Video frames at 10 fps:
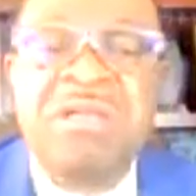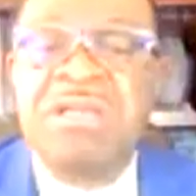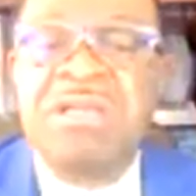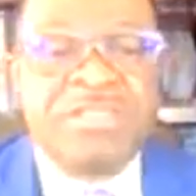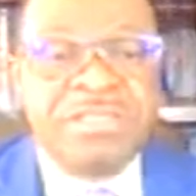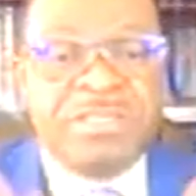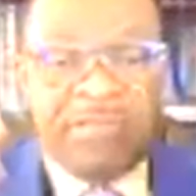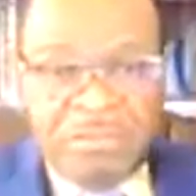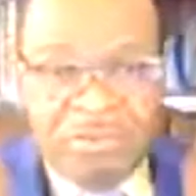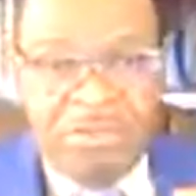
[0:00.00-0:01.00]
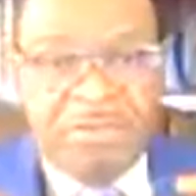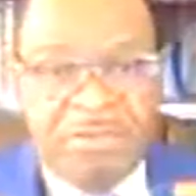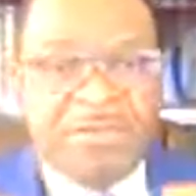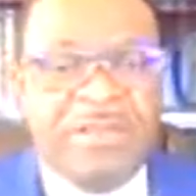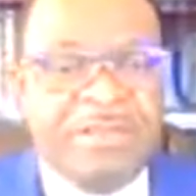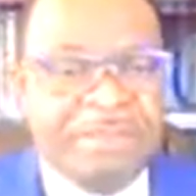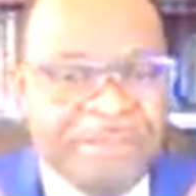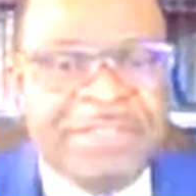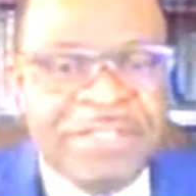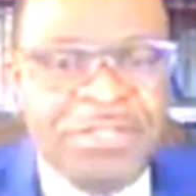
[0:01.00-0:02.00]
just look. The
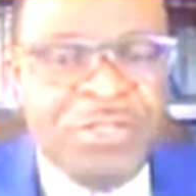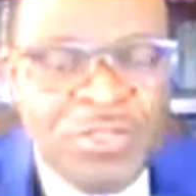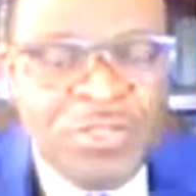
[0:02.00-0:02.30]
person used to